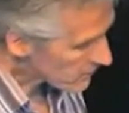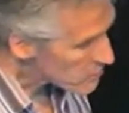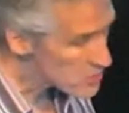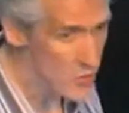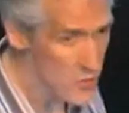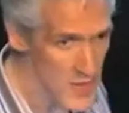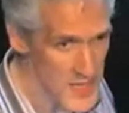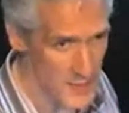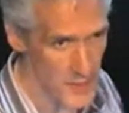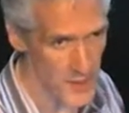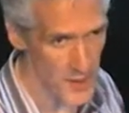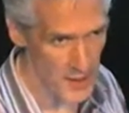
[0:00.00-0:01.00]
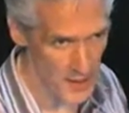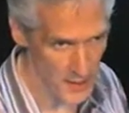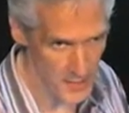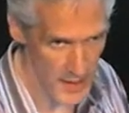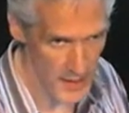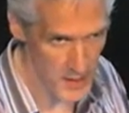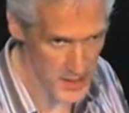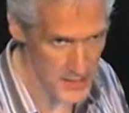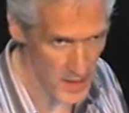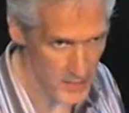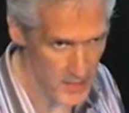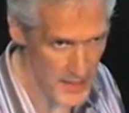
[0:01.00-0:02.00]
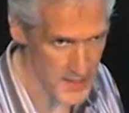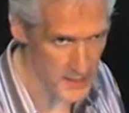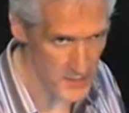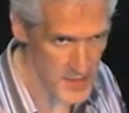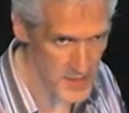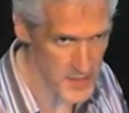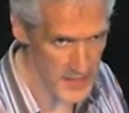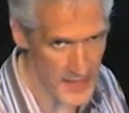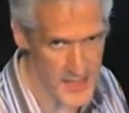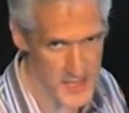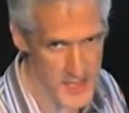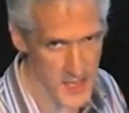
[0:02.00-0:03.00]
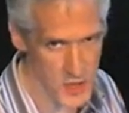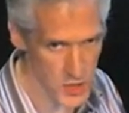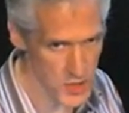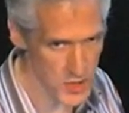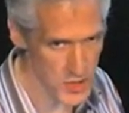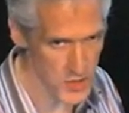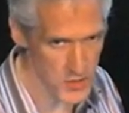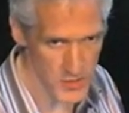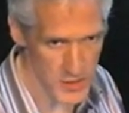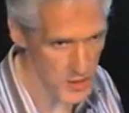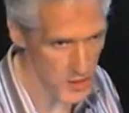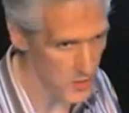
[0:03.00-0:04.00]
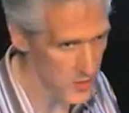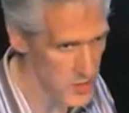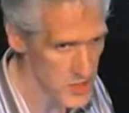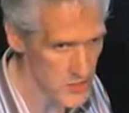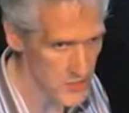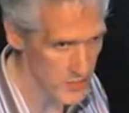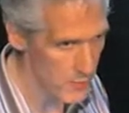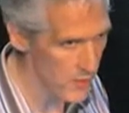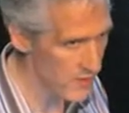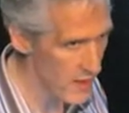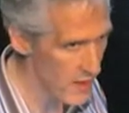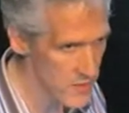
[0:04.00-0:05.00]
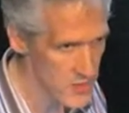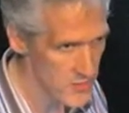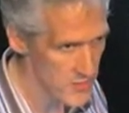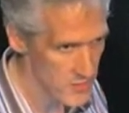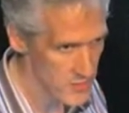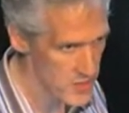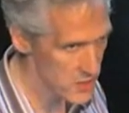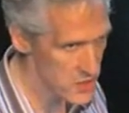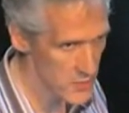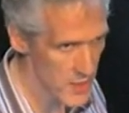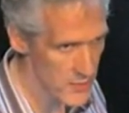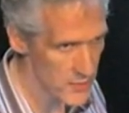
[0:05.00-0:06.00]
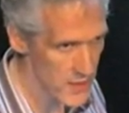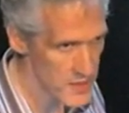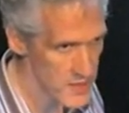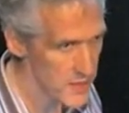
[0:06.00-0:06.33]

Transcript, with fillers: you can read up about how to manage email better. This is an exercise you could do. You know, it's just a couple of hours, search the web about